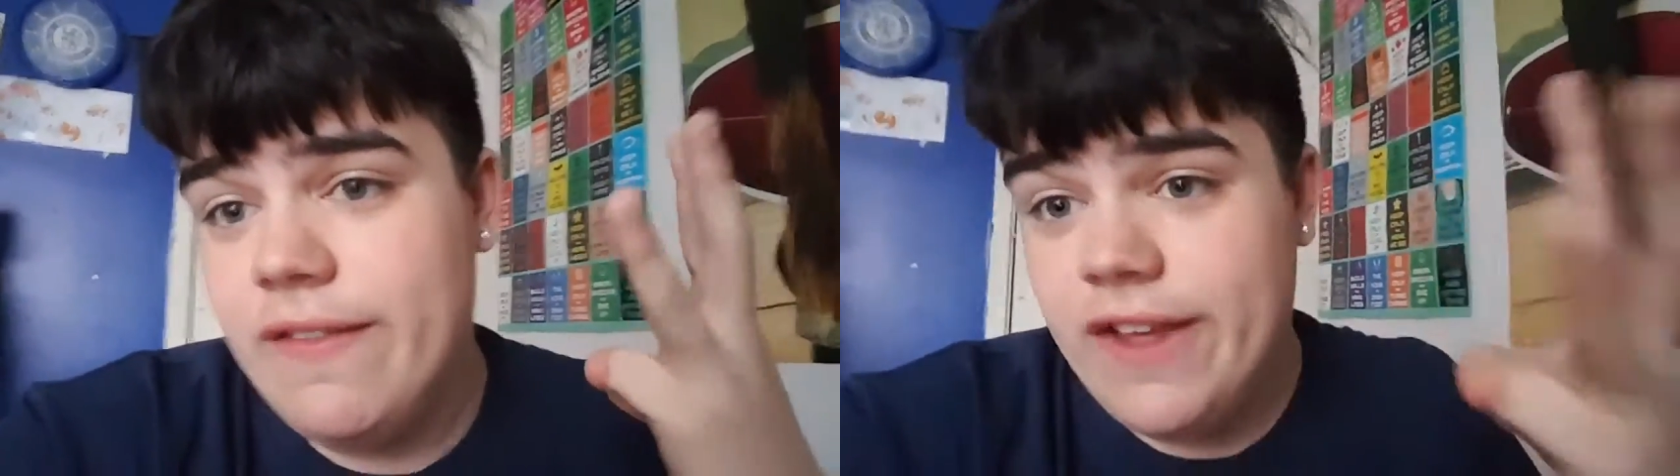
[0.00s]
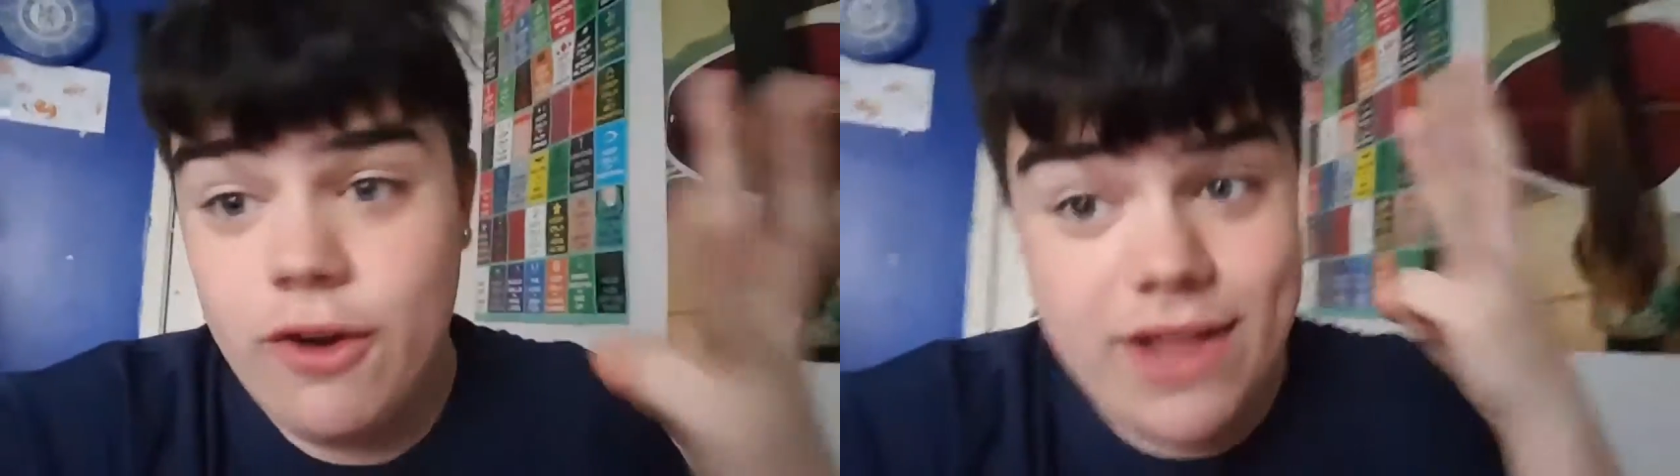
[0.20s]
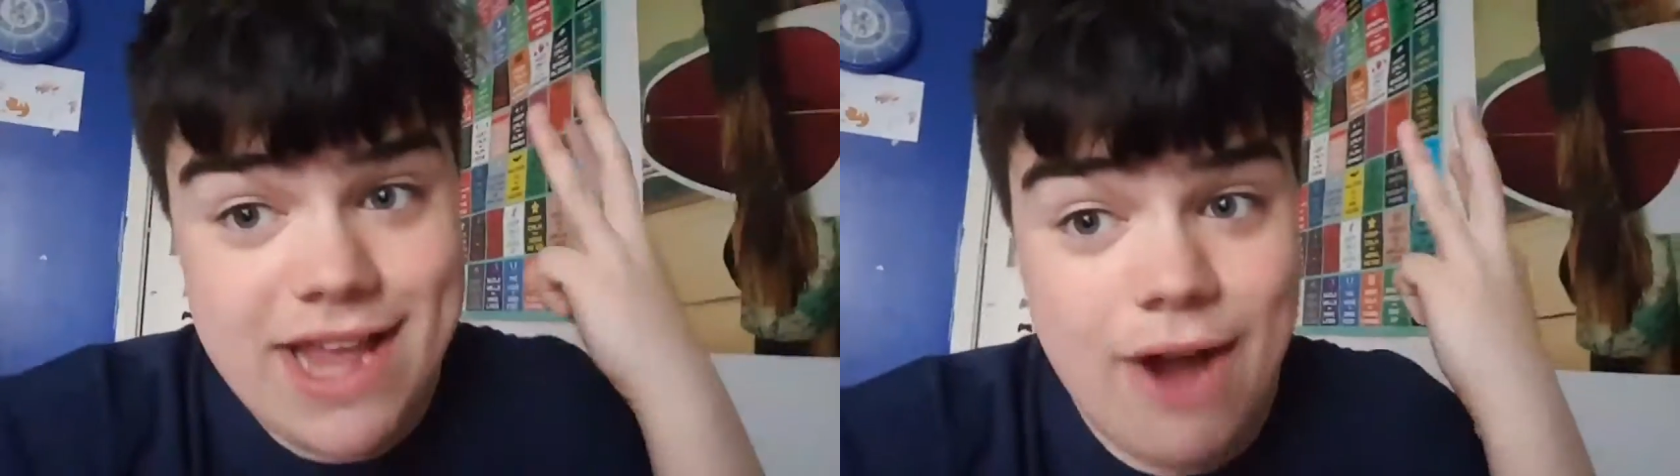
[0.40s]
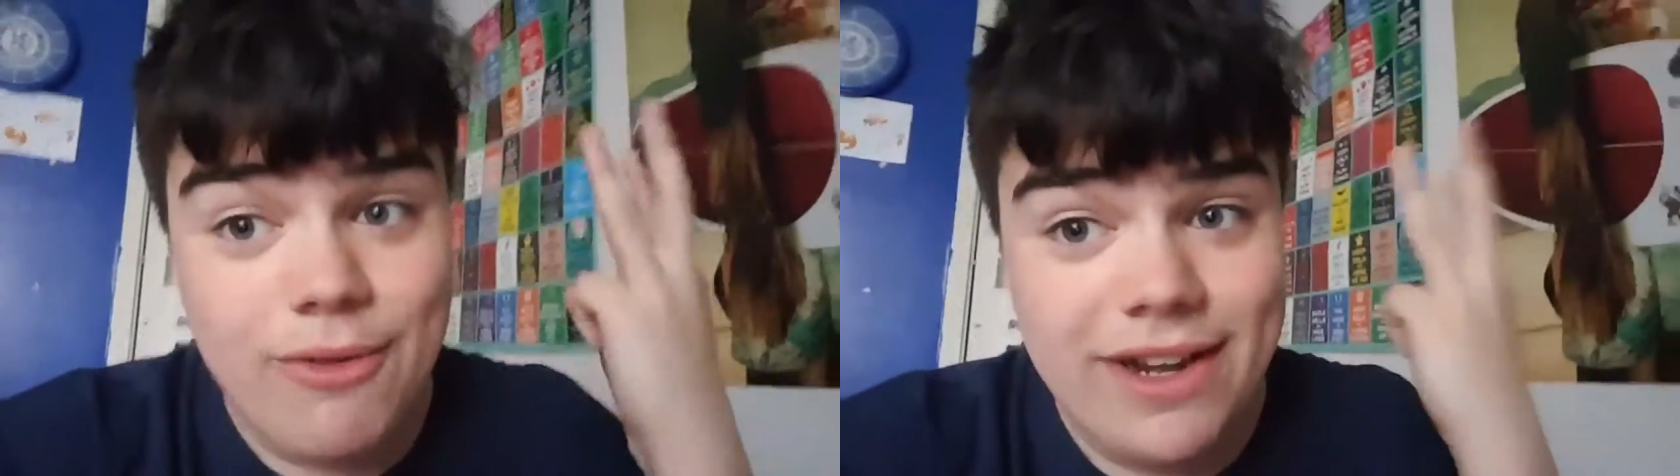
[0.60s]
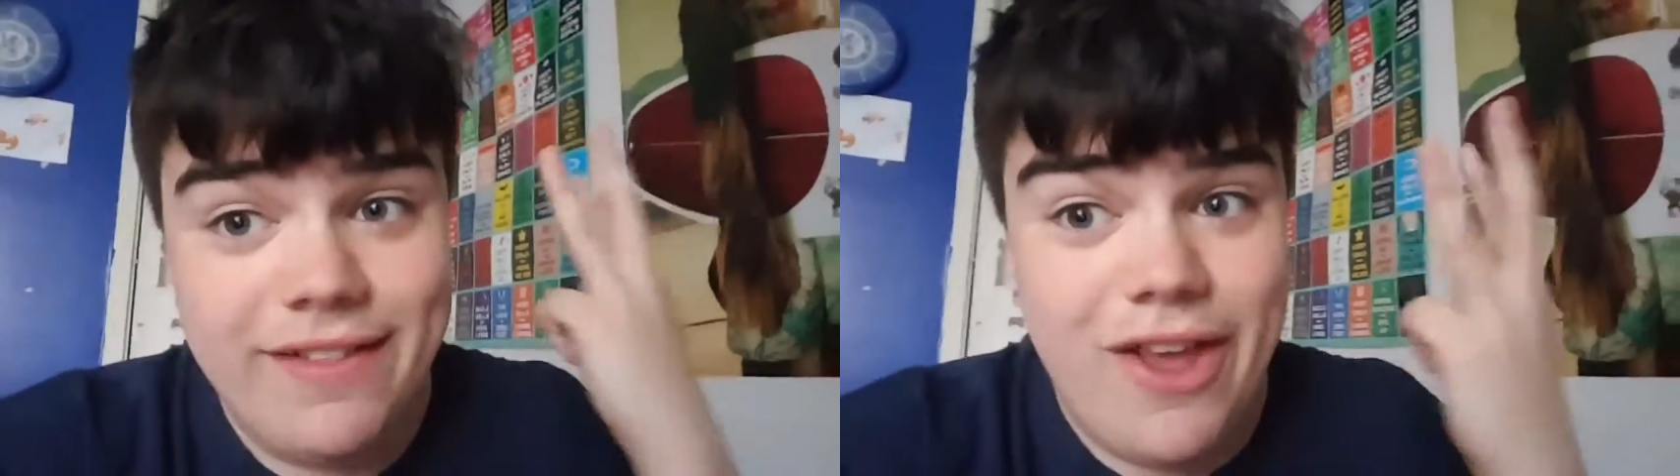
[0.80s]
And the only
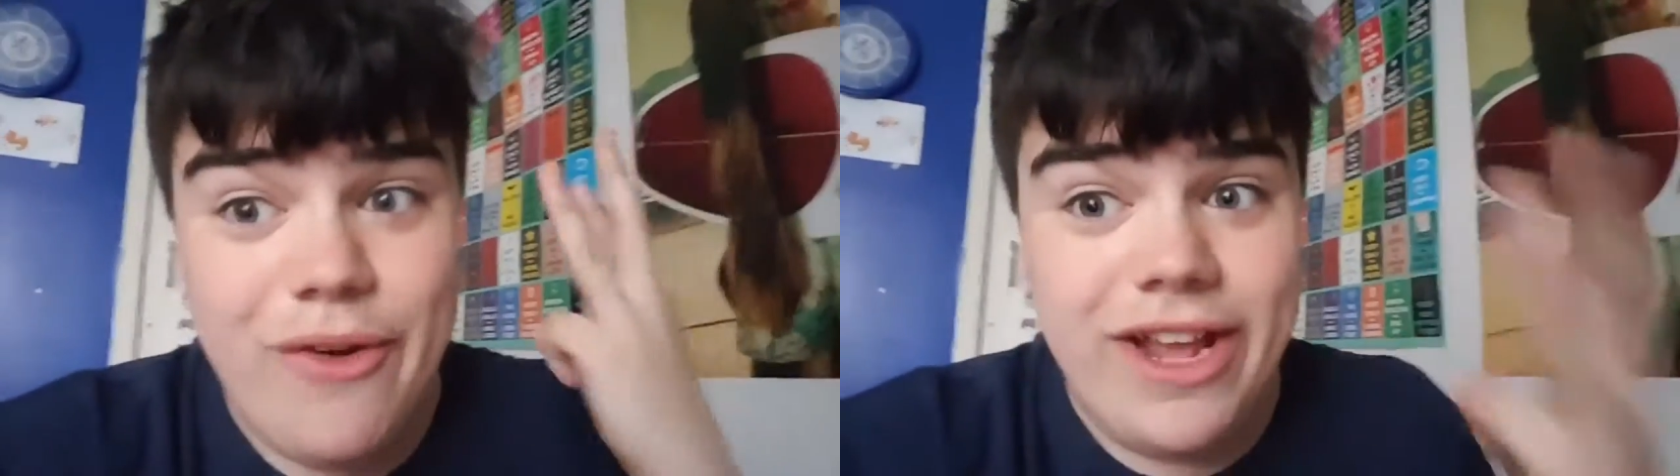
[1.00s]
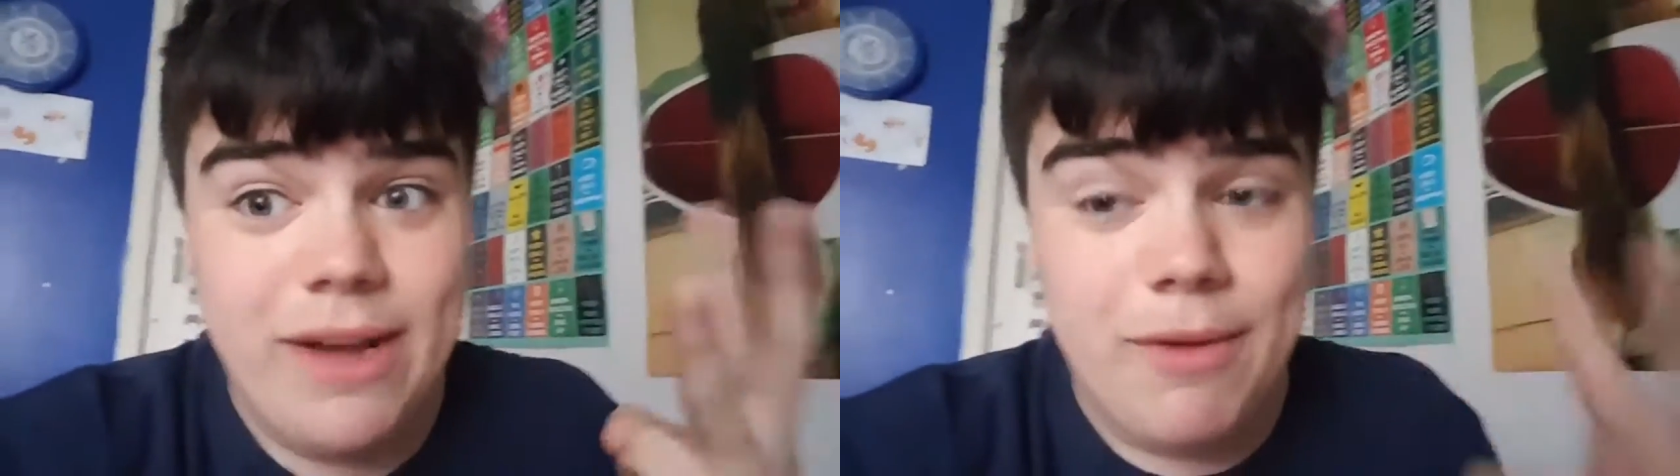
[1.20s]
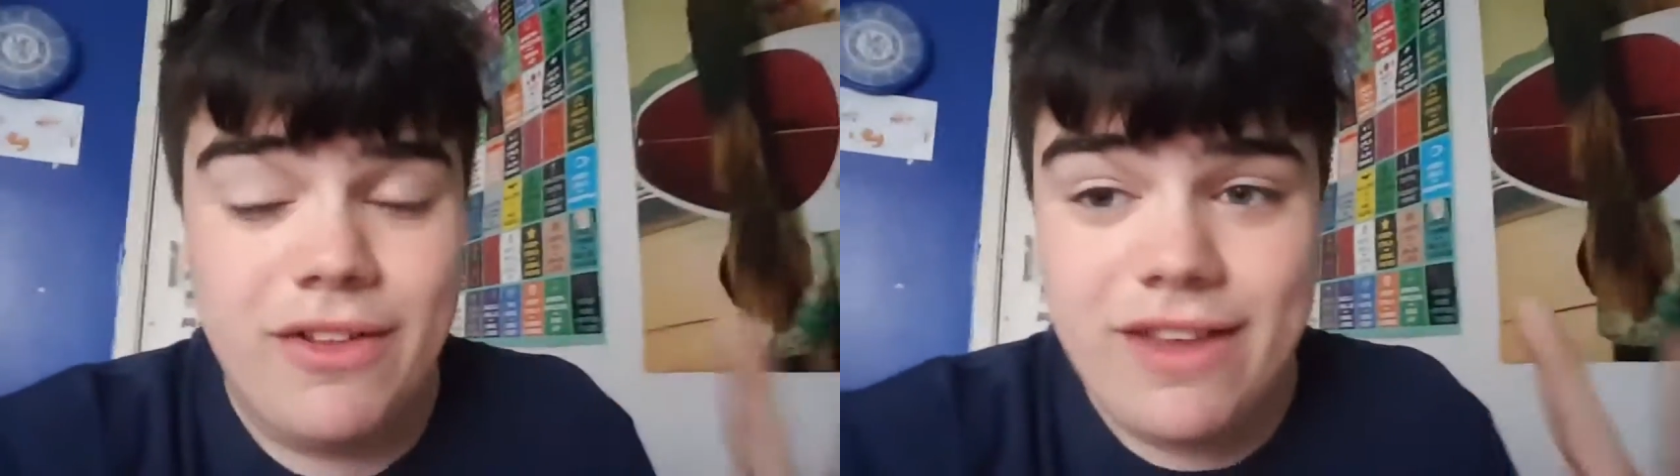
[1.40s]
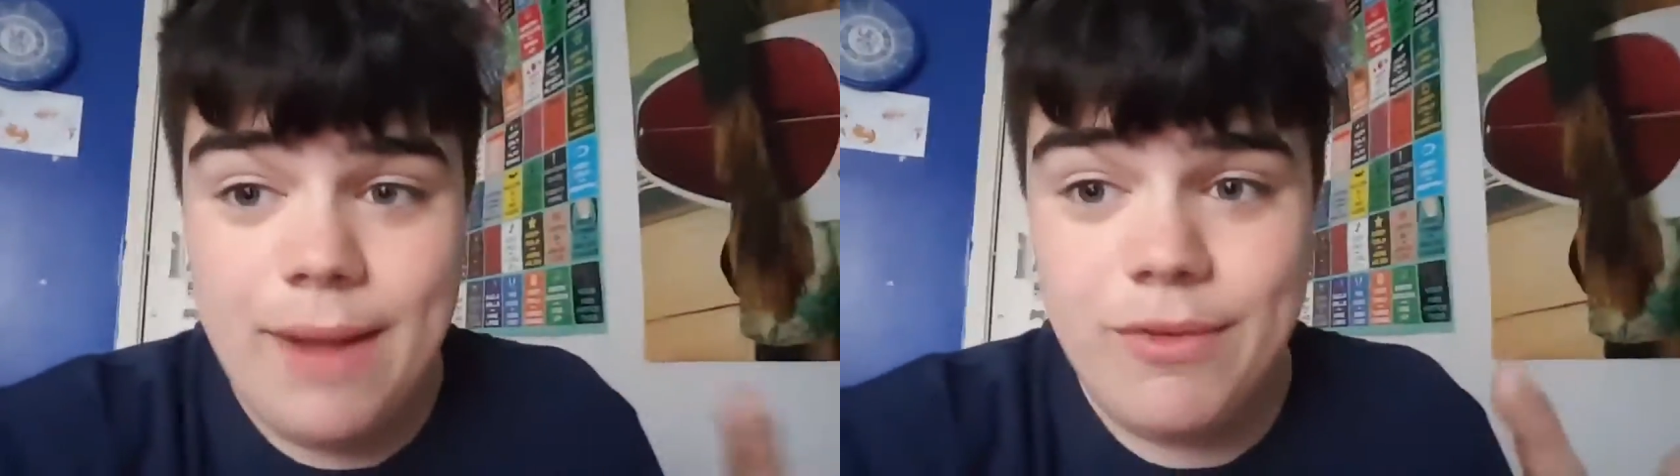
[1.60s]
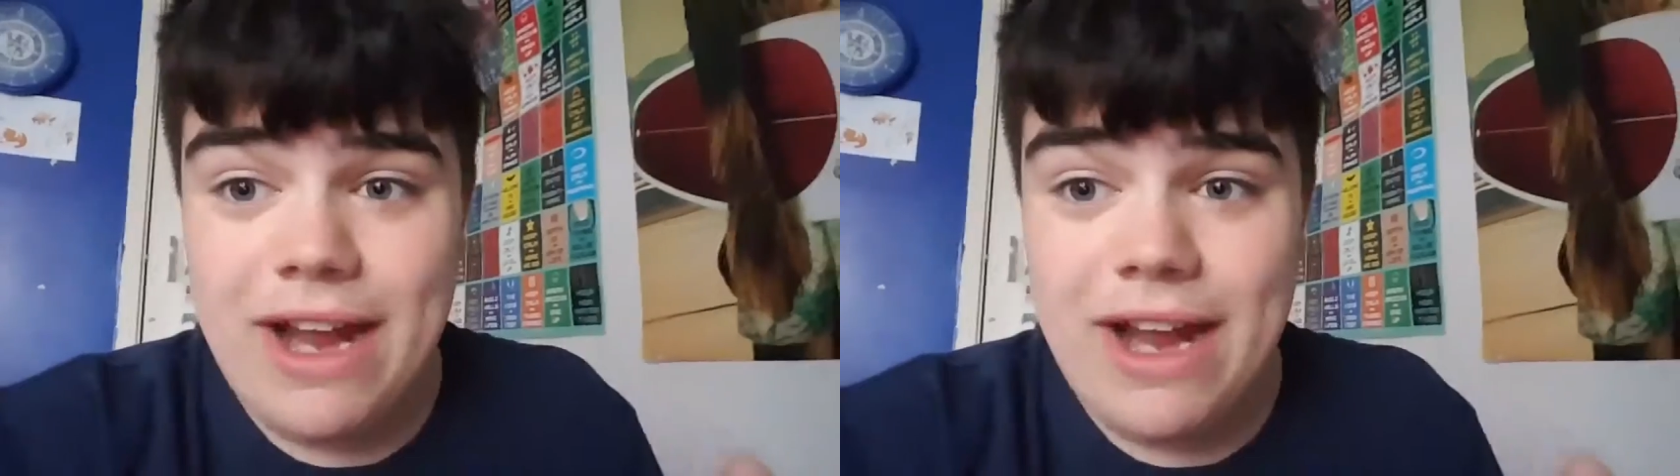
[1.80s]
currently the only Kingdom Hearts games